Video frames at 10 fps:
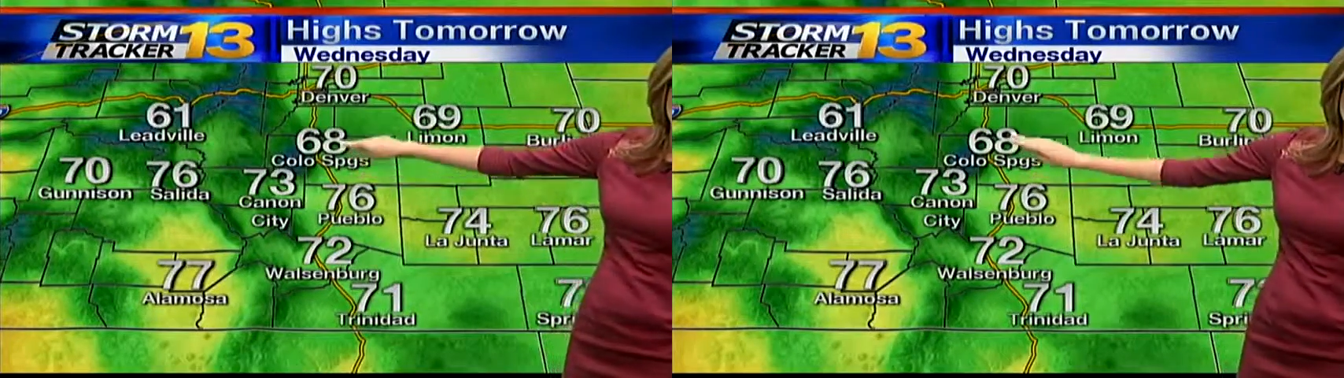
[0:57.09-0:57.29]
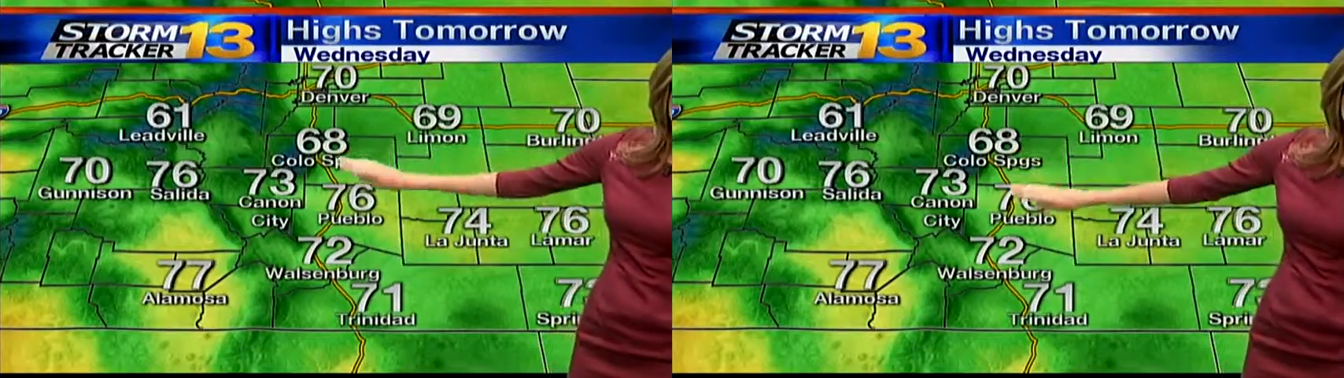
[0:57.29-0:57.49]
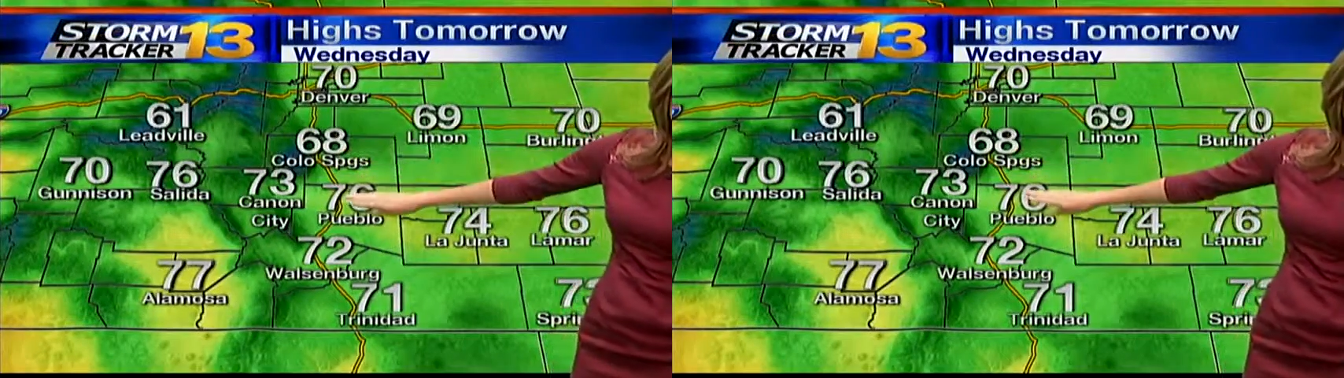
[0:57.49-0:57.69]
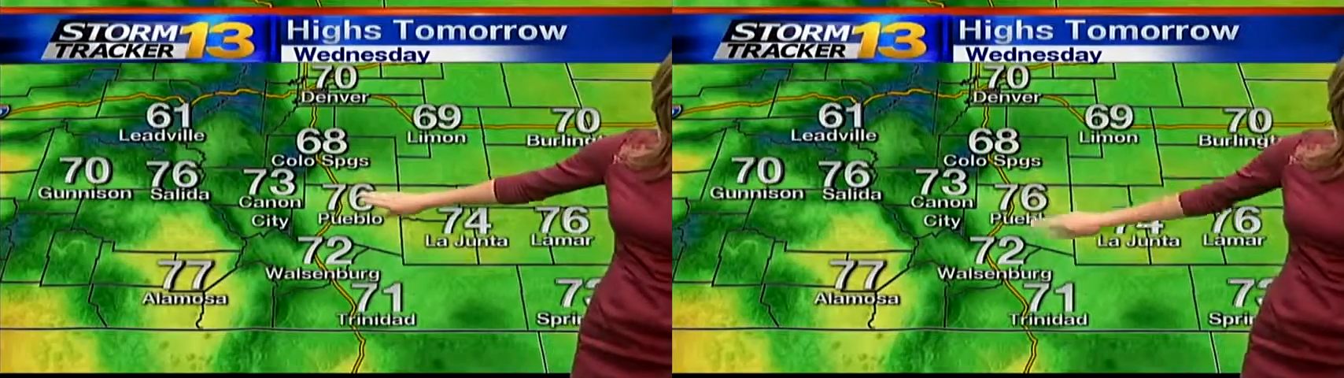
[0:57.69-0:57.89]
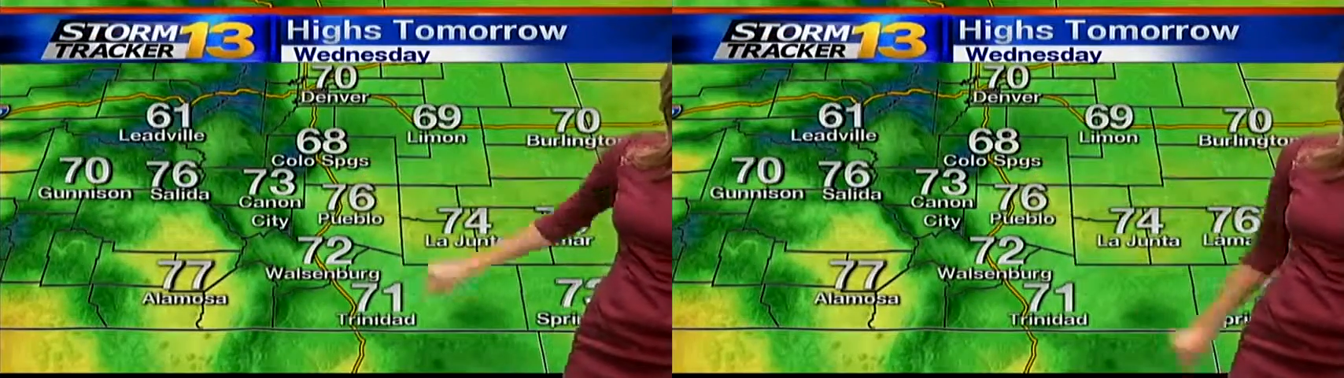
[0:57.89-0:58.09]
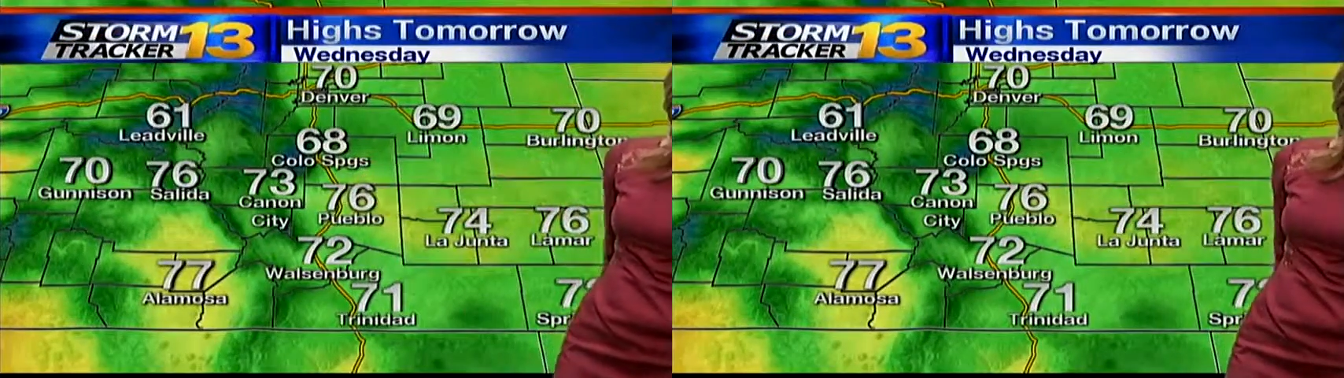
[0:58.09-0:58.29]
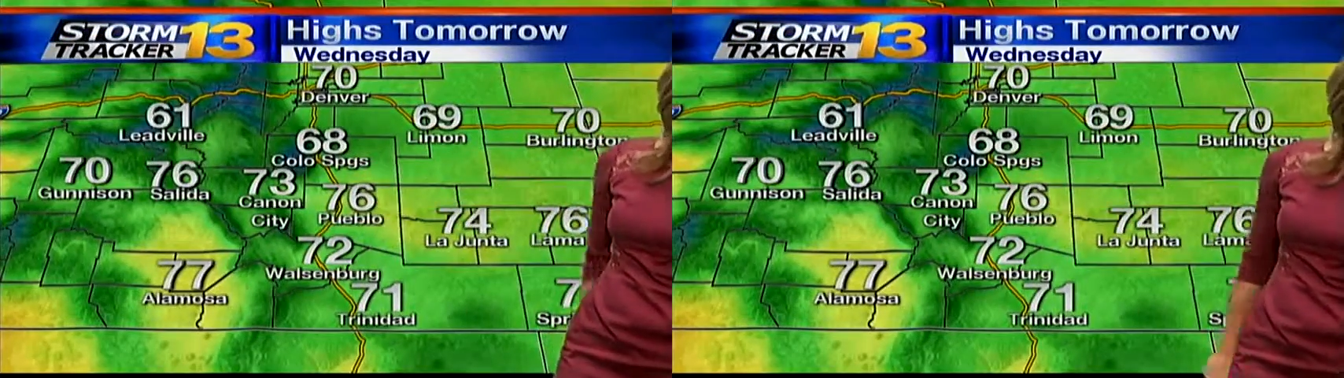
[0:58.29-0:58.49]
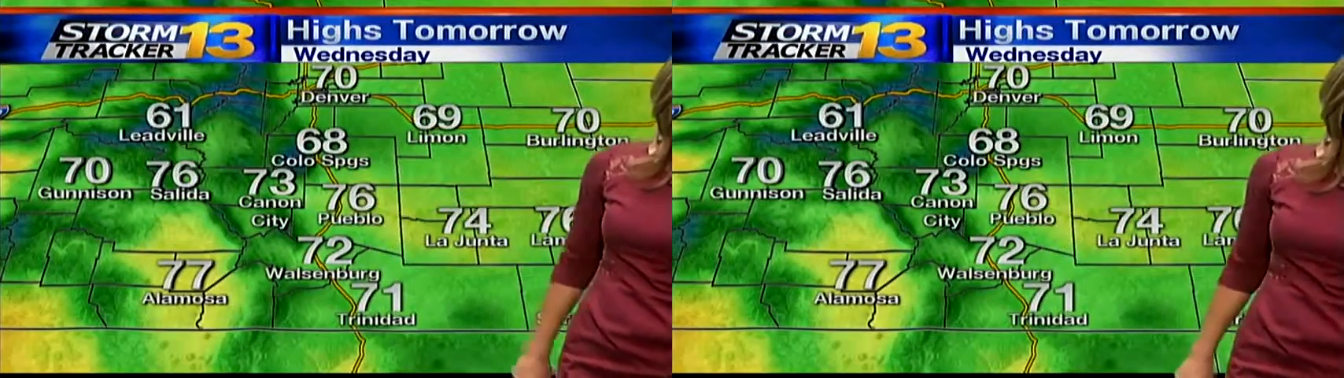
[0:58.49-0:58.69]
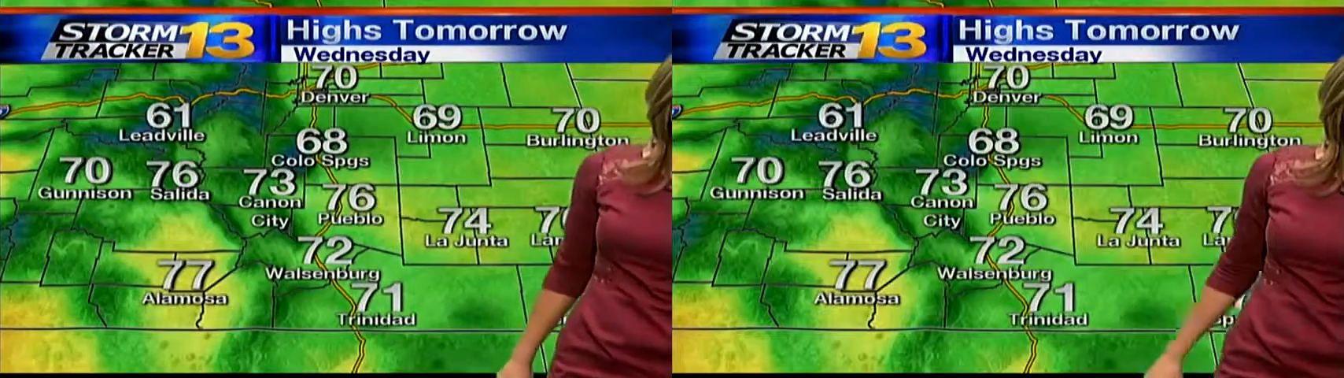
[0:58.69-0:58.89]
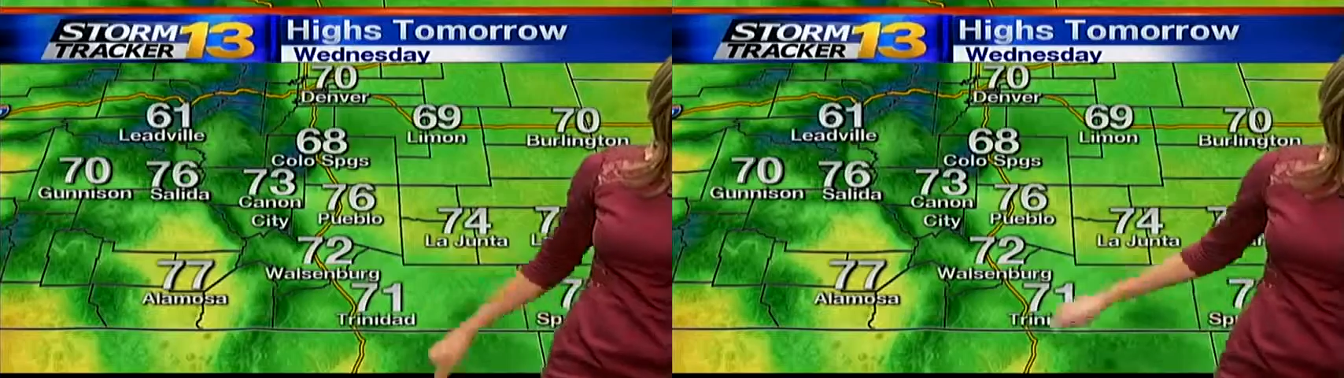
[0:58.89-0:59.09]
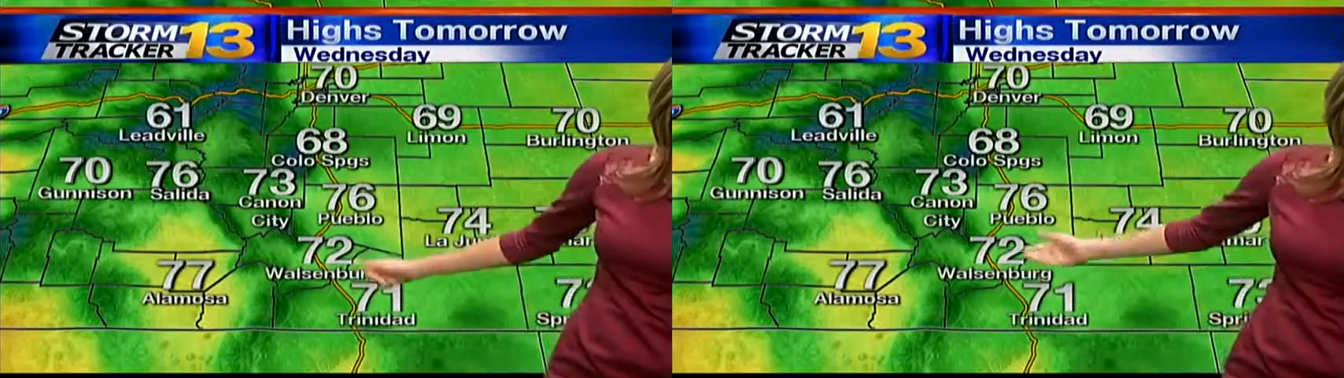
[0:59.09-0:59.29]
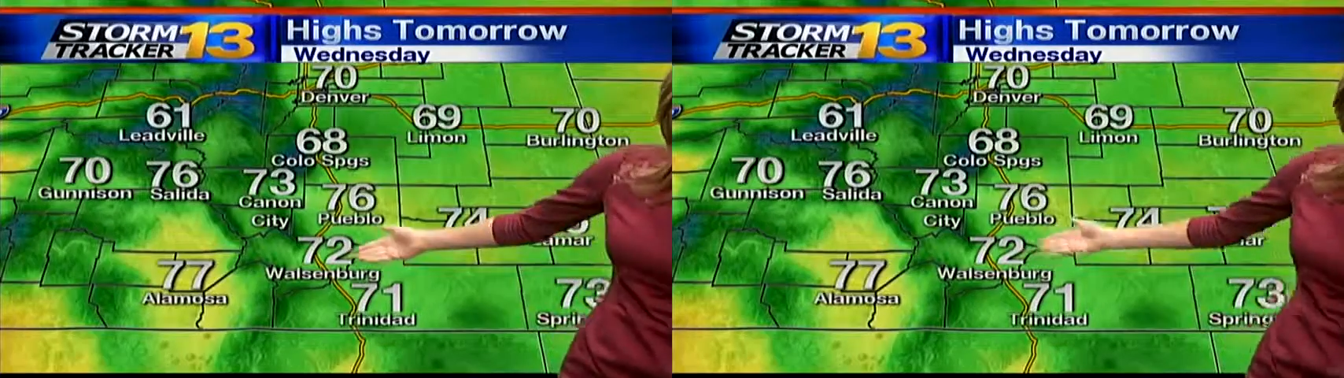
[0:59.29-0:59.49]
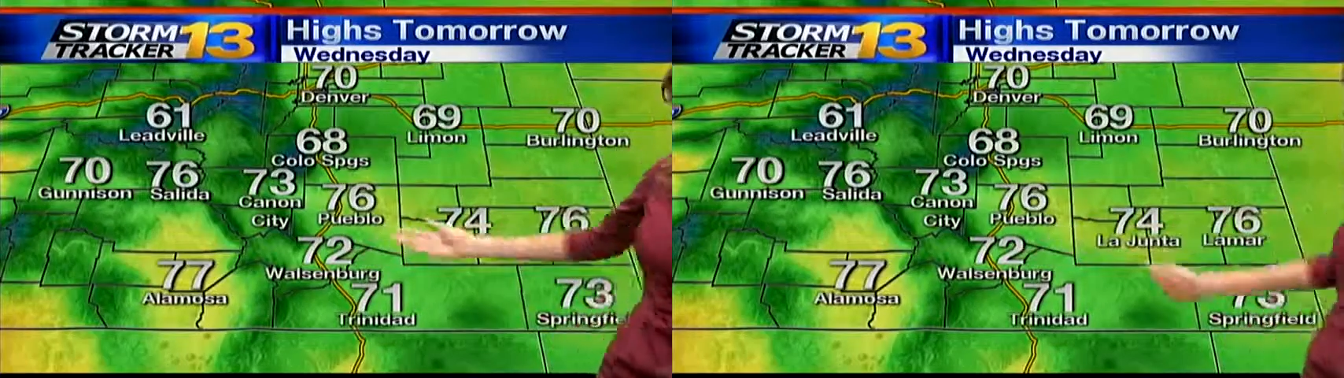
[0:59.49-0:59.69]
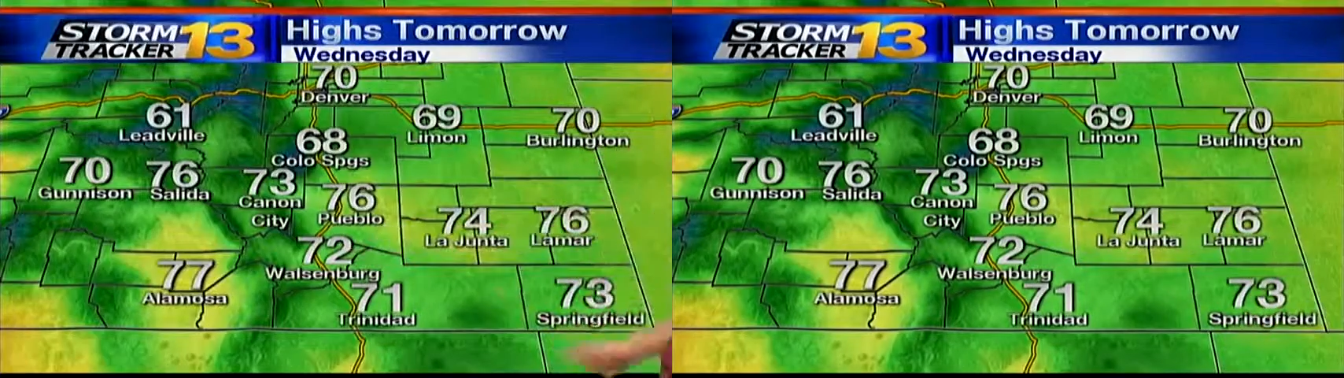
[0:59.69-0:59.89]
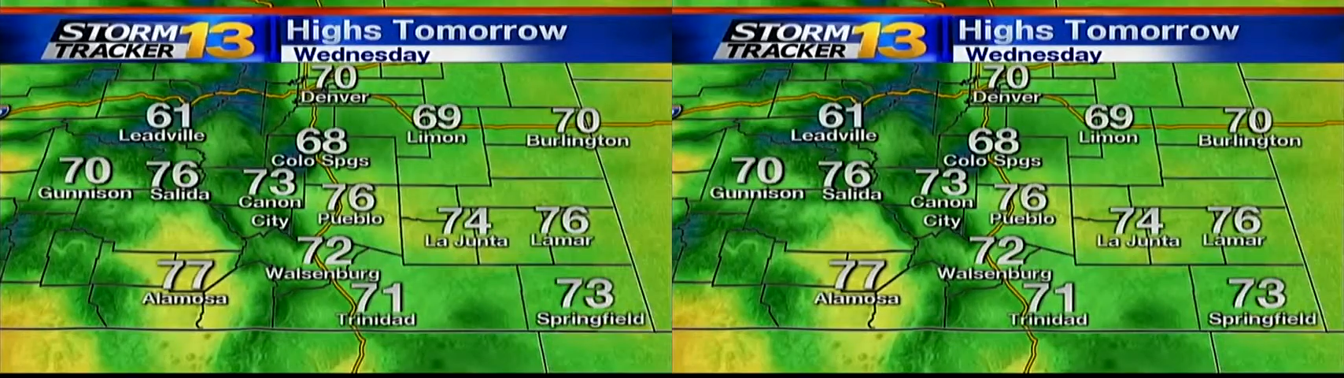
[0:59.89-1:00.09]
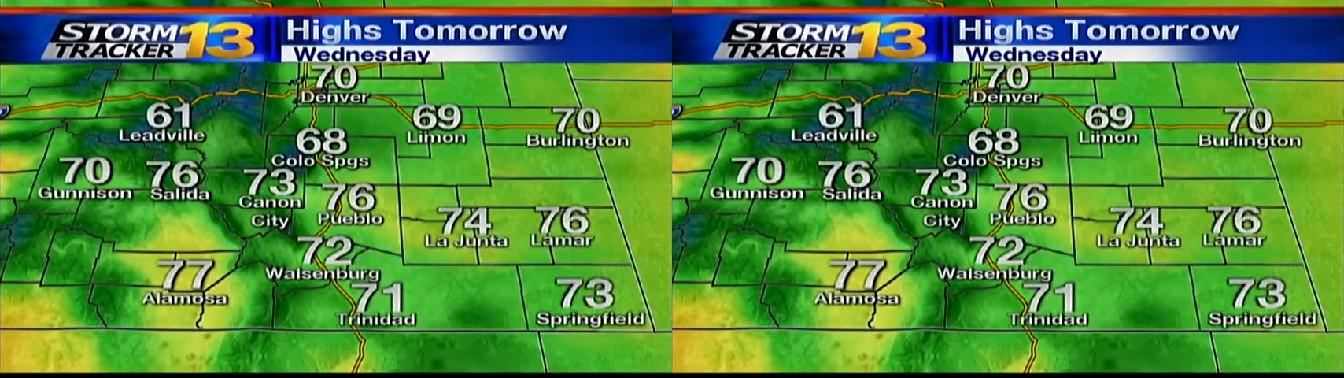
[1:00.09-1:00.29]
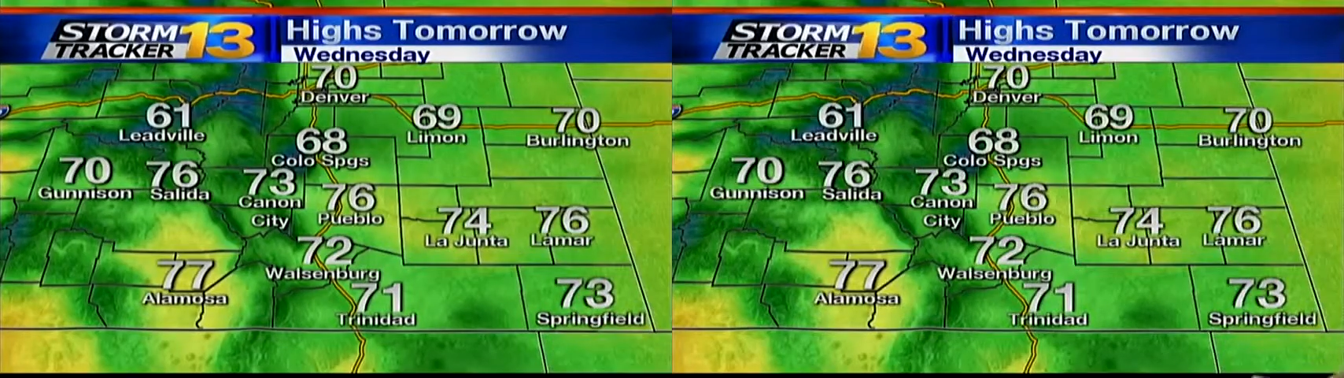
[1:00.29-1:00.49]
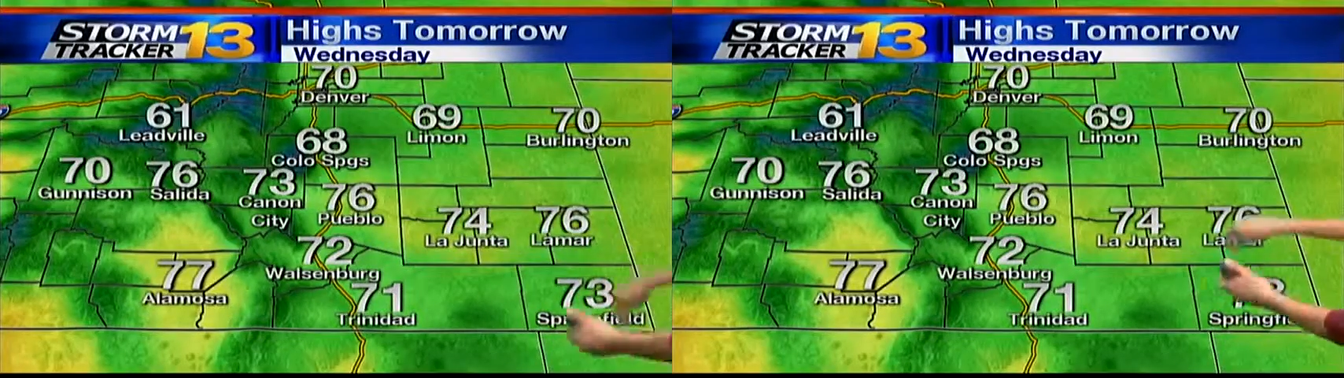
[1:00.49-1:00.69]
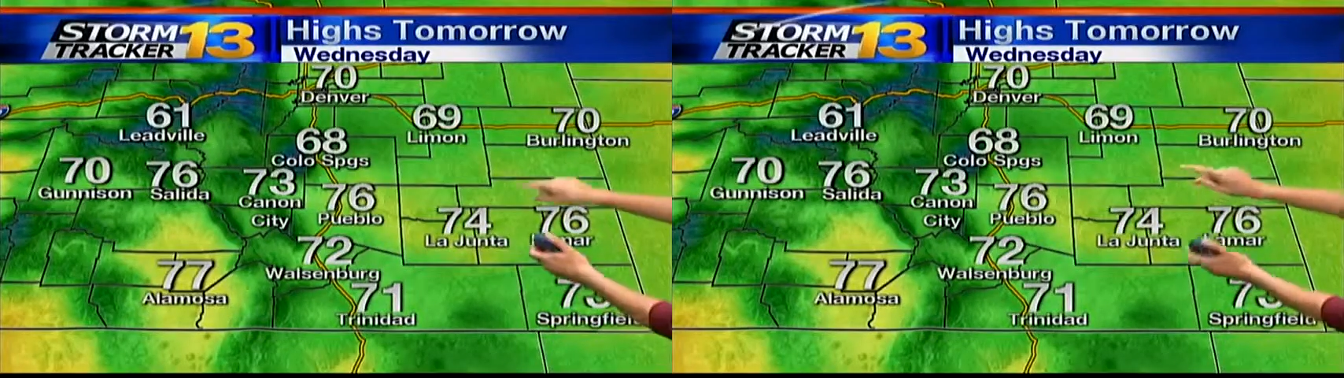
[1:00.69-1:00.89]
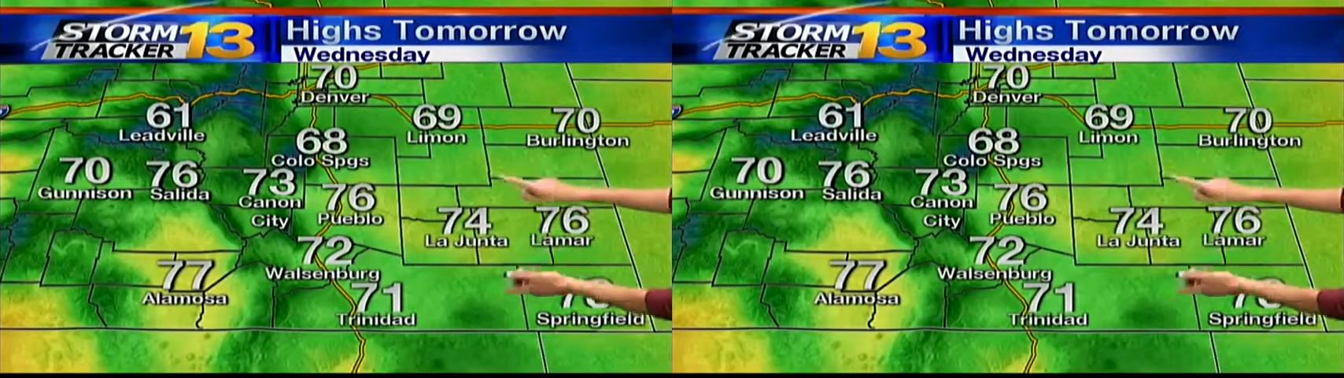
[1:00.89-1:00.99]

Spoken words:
No face is visible, so there are no lips to read.